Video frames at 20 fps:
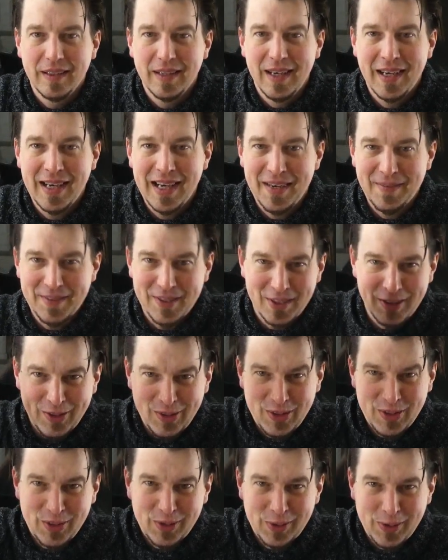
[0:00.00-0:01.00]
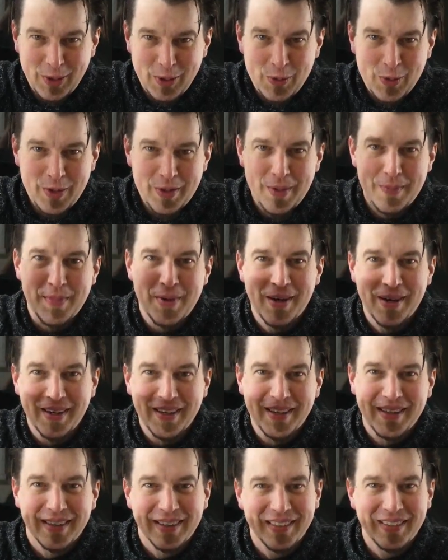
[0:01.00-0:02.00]
I have to lower the
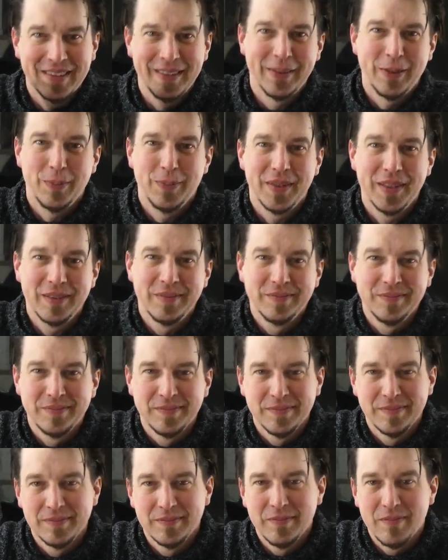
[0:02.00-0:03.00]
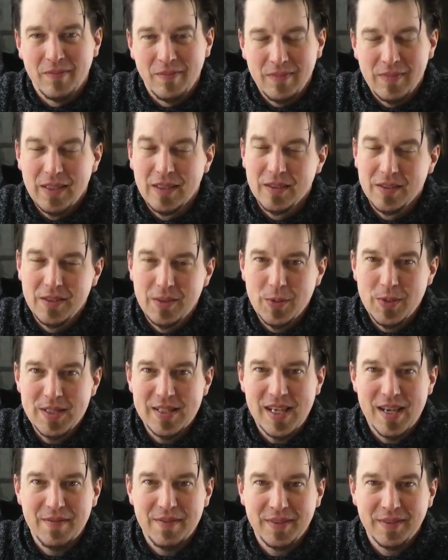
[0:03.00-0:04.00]
mark a little bit to a
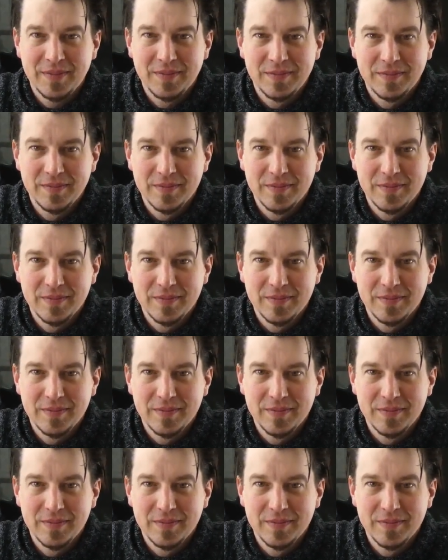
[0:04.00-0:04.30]
7,